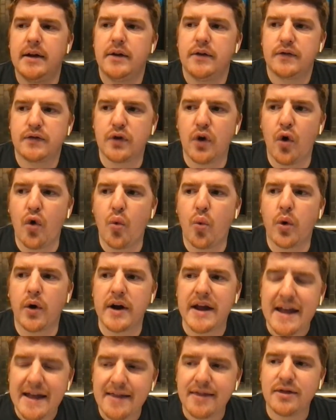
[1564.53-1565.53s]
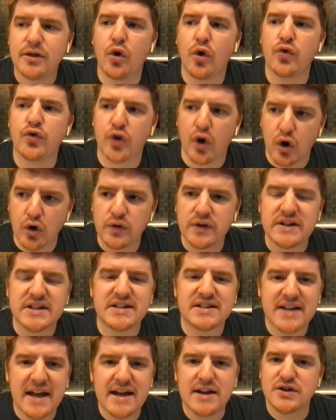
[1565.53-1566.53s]
So we're in those early
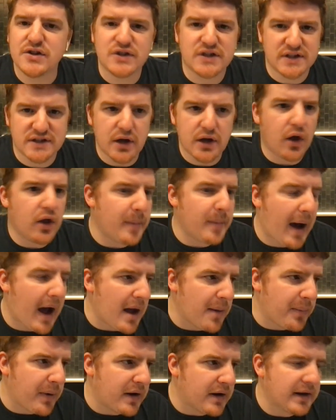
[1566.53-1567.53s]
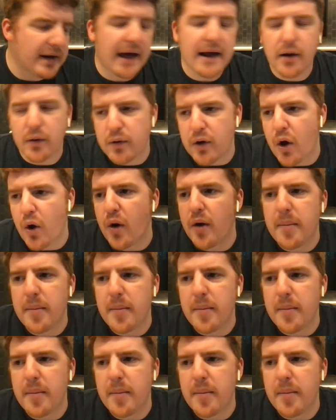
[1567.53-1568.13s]
stages still, in my opinion. I don't know.